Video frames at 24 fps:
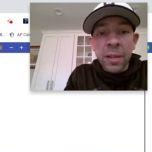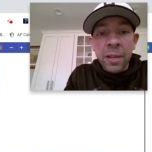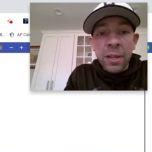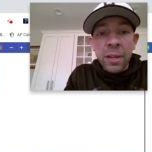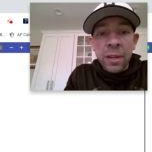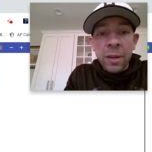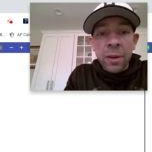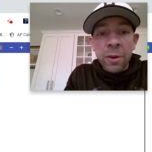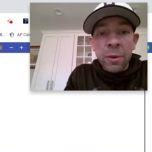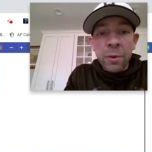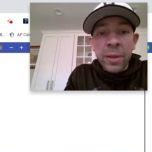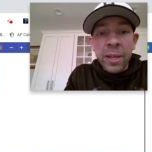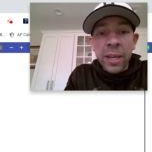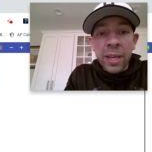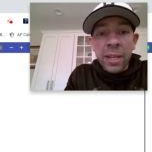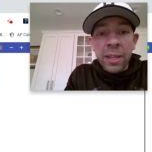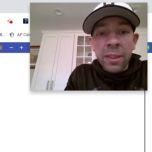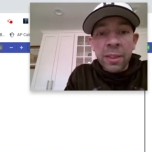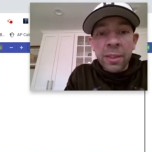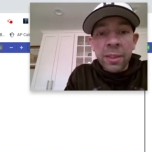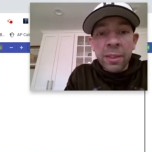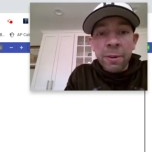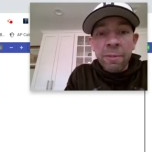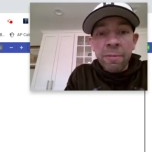Okay,
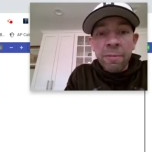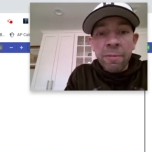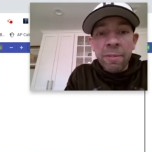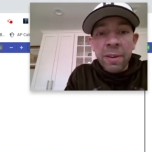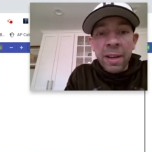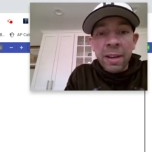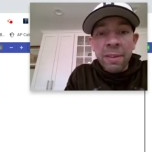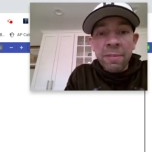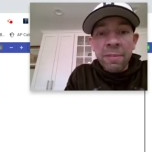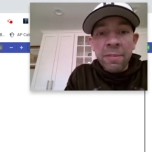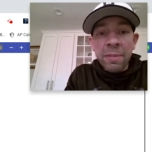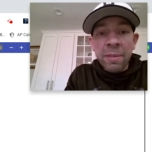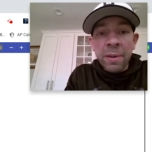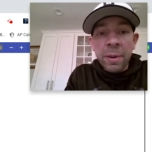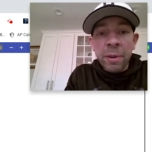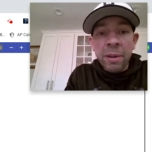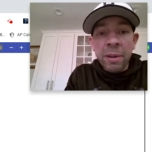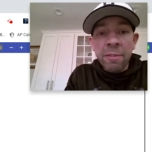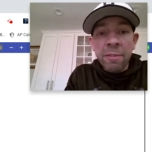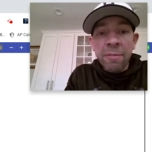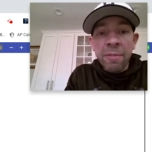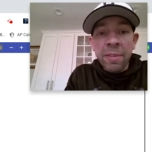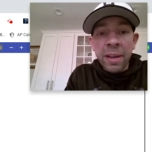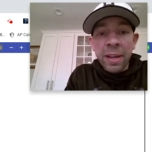35 divided by
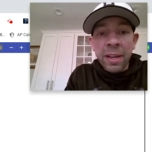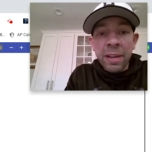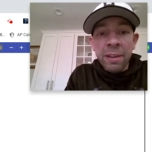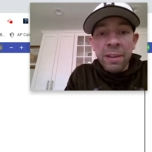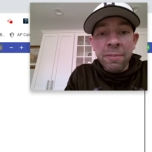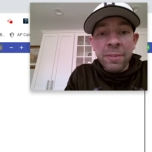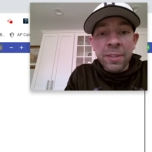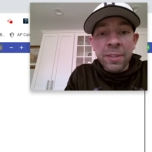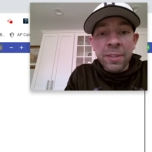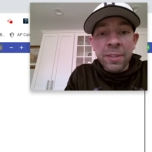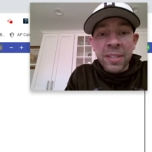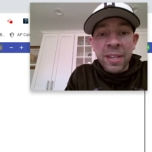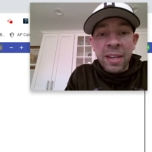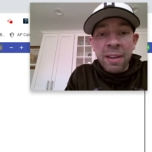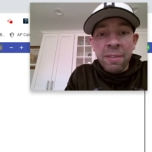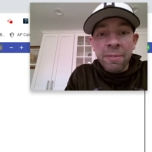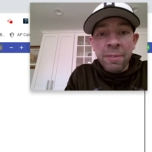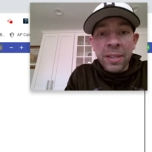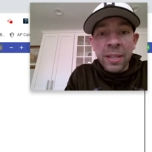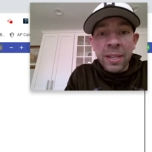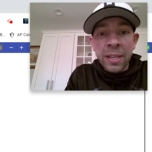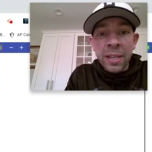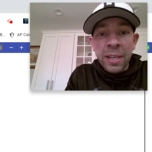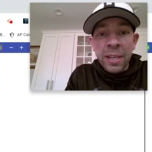5 is
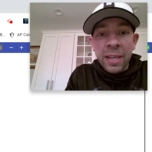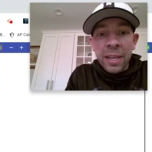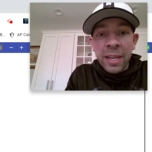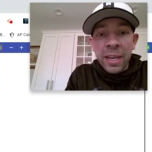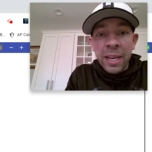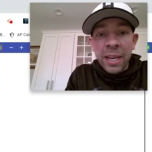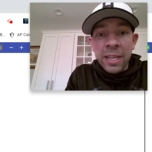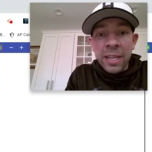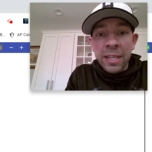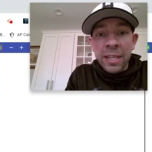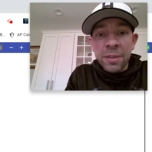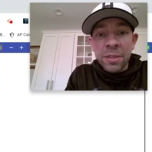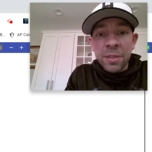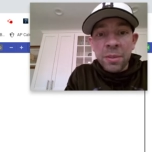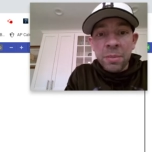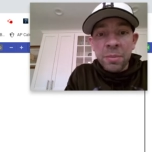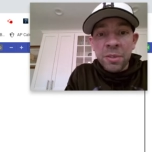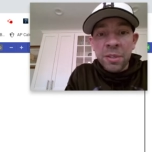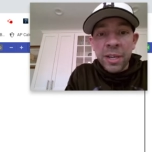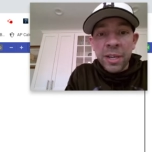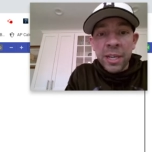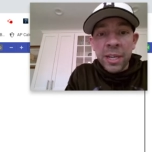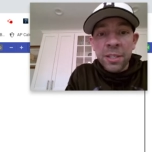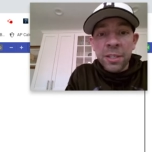7. And then
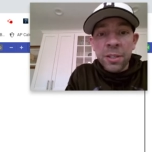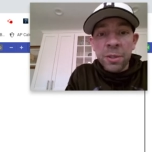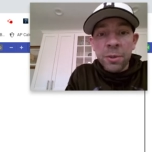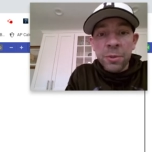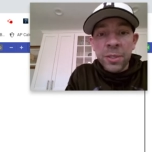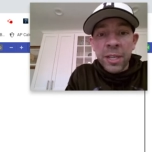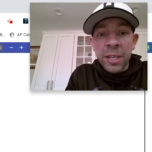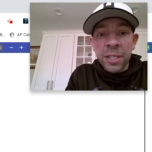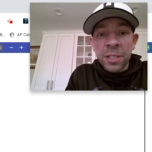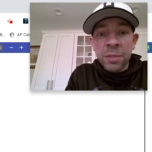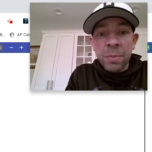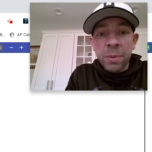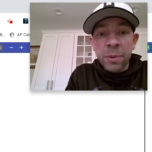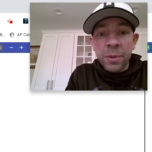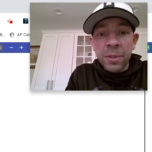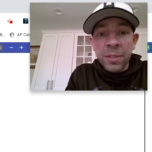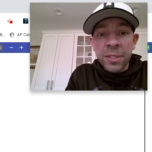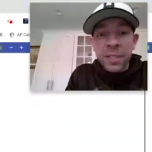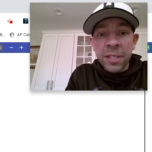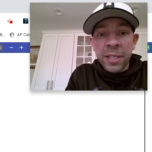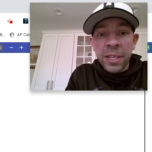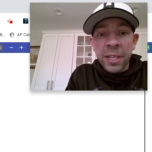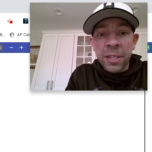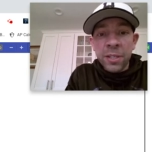subtract those exponents
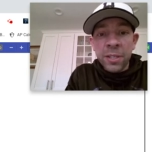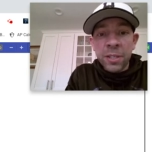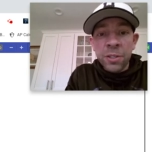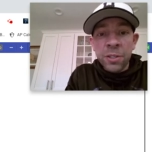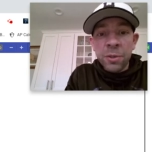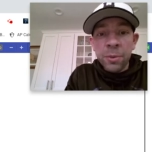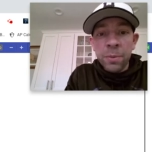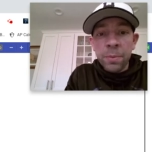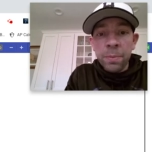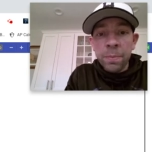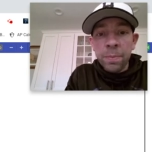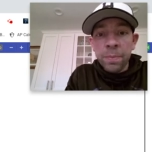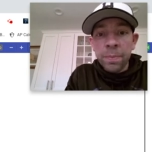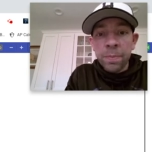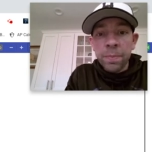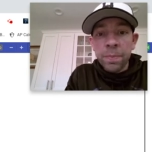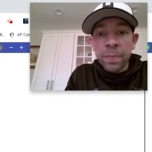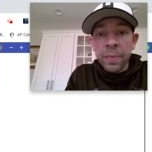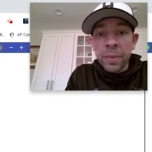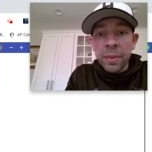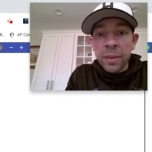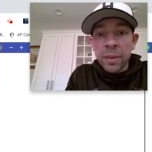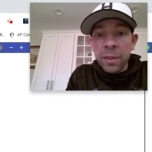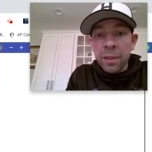to get a 2.
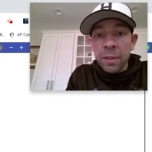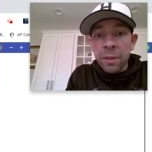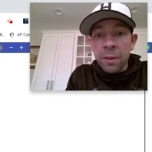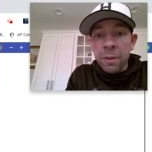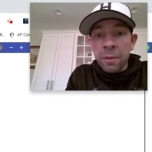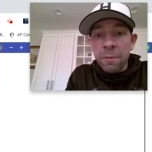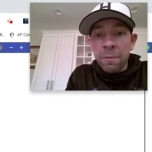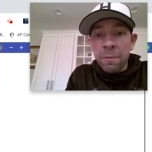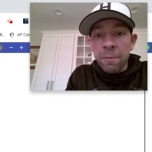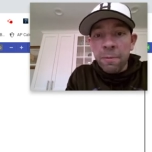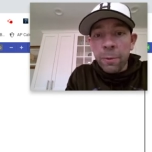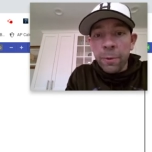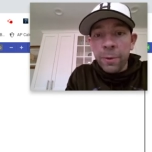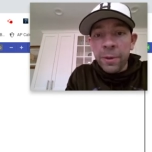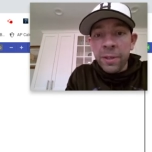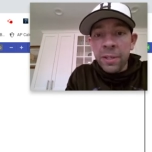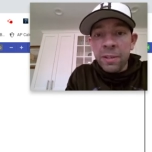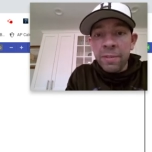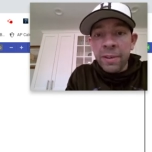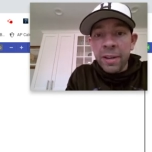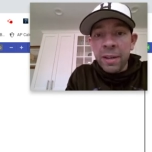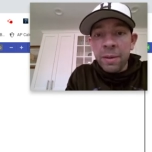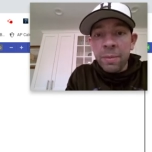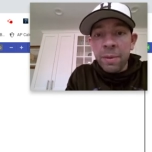40
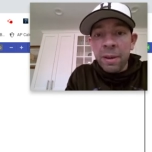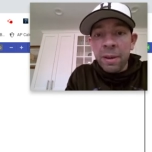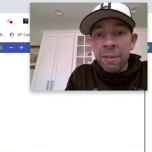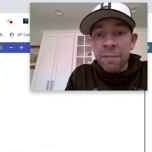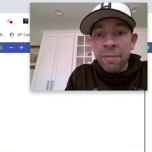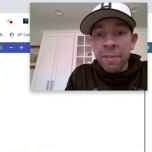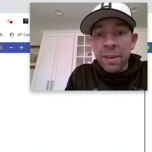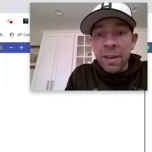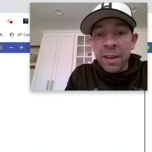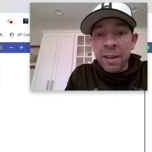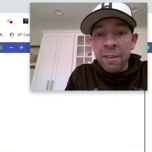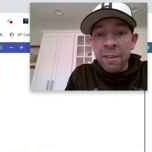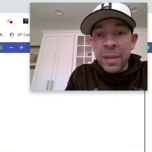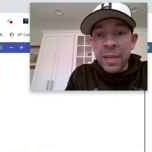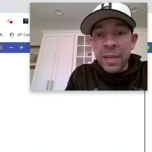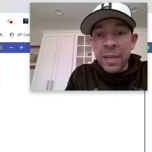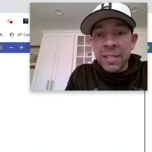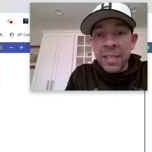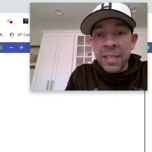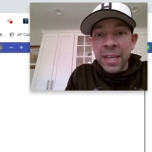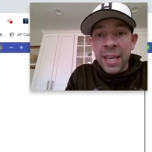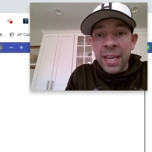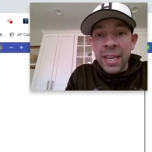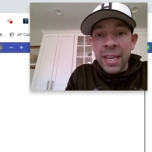divided by 5 makes
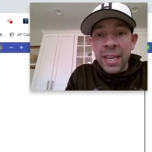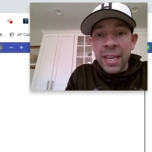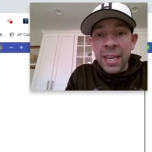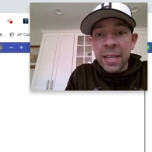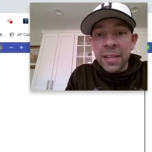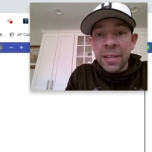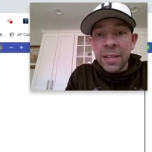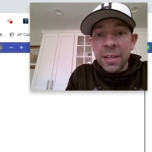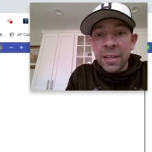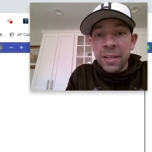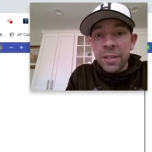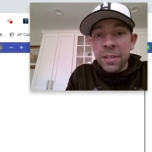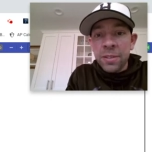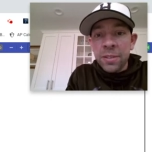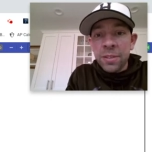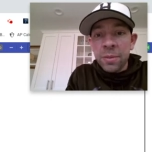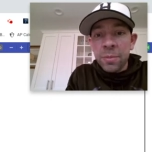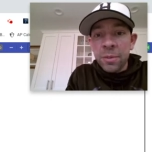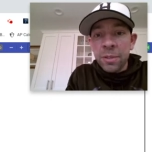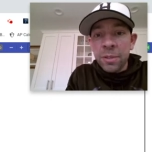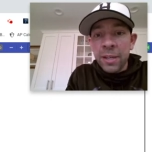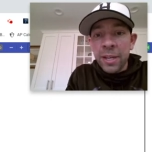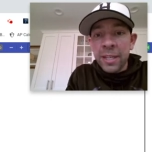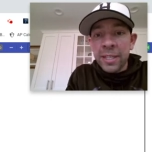8.
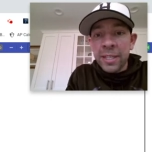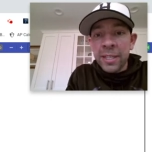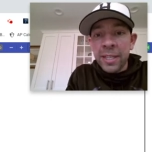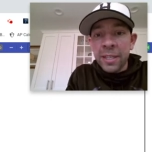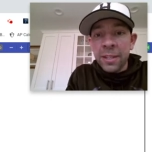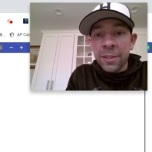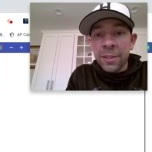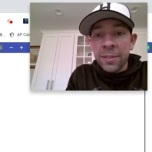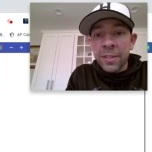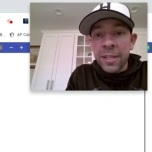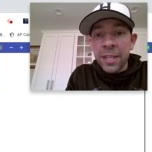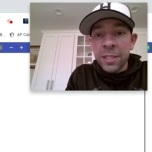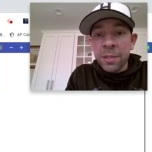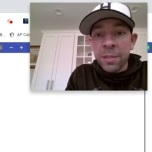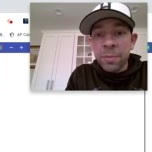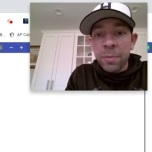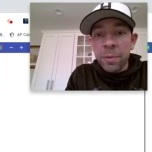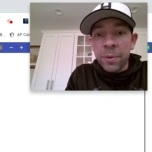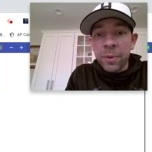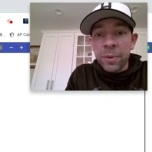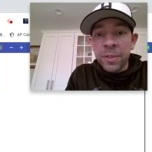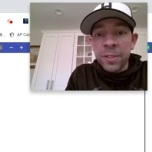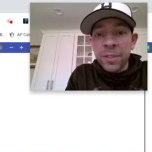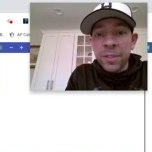Subtracting those
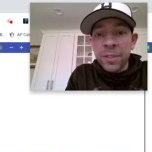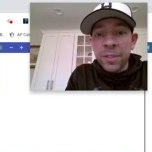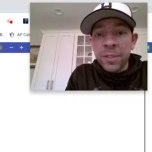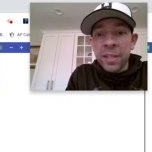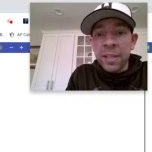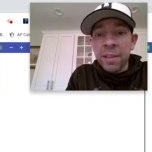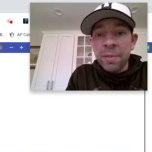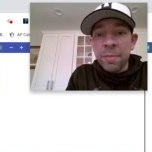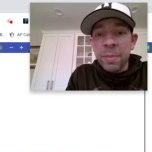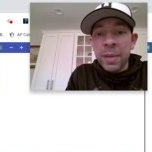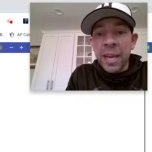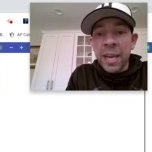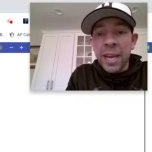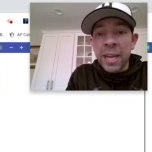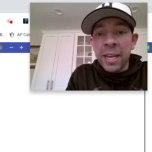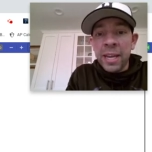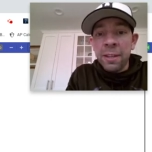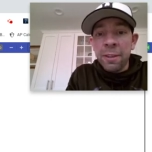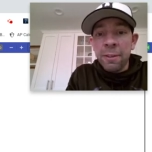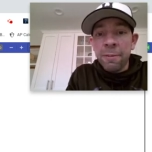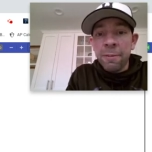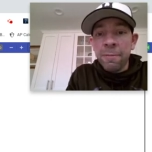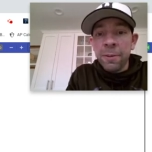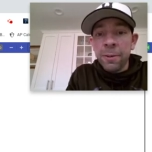exponents is going to give me a to
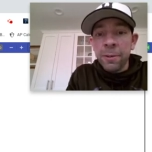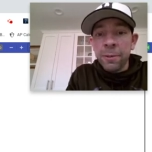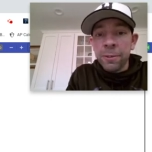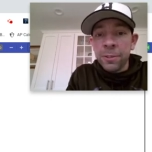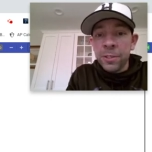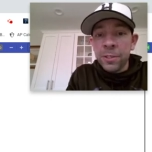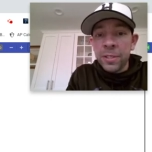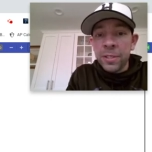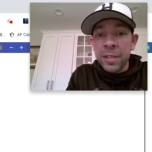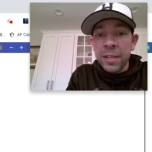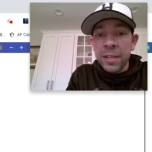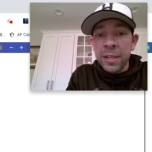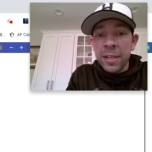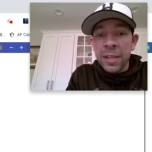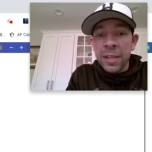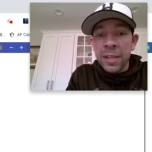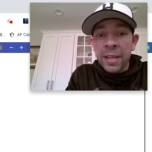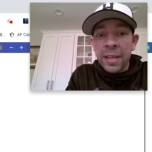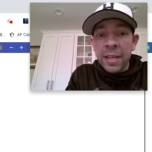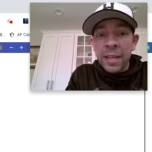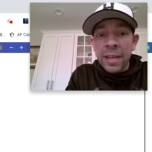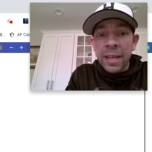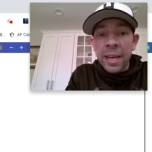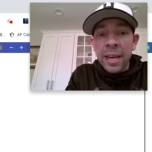the first.
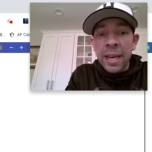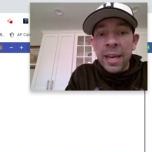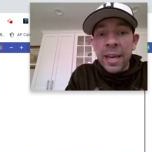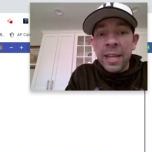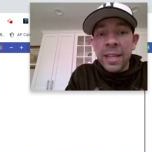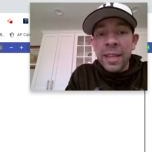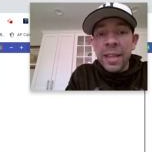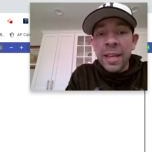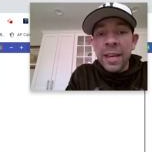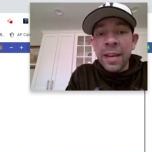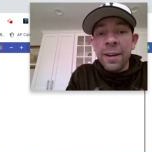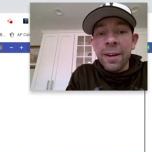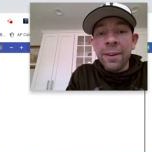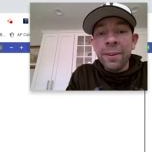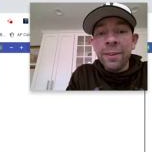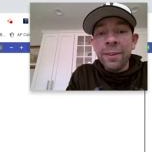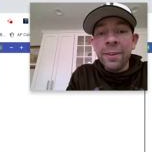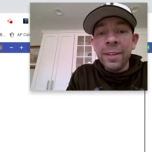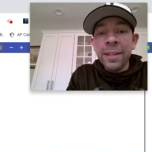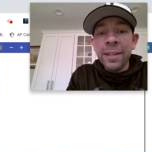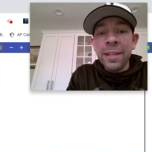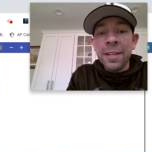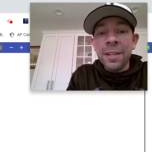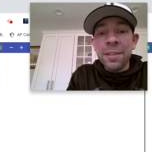And there
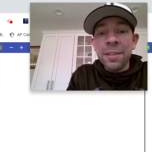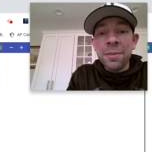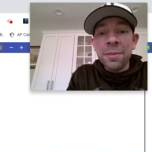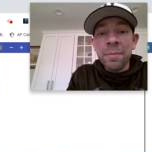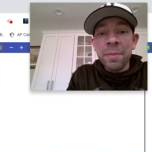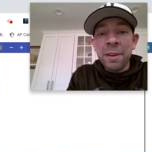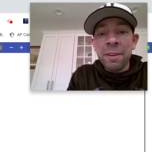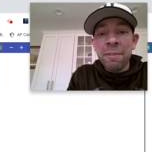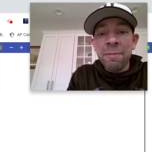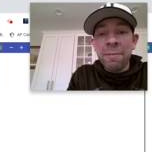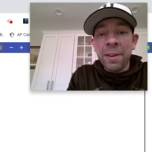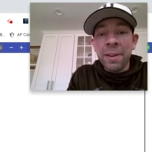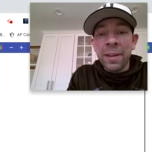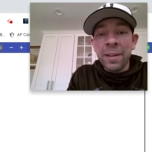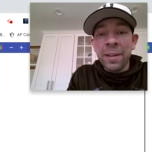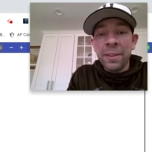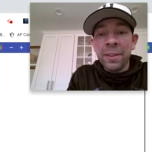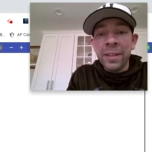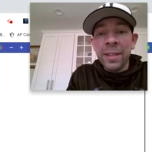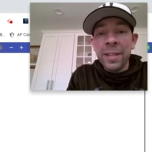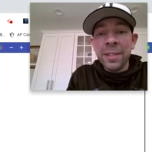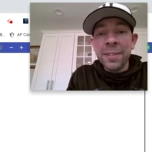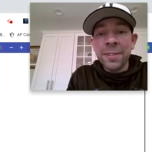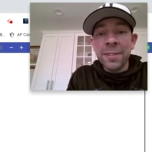is my final
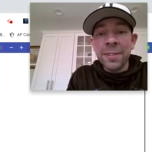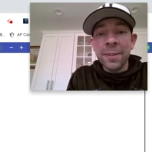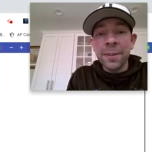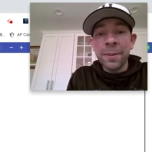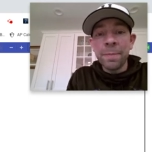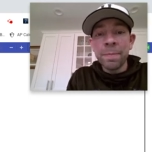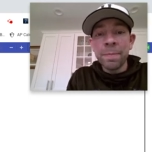answer.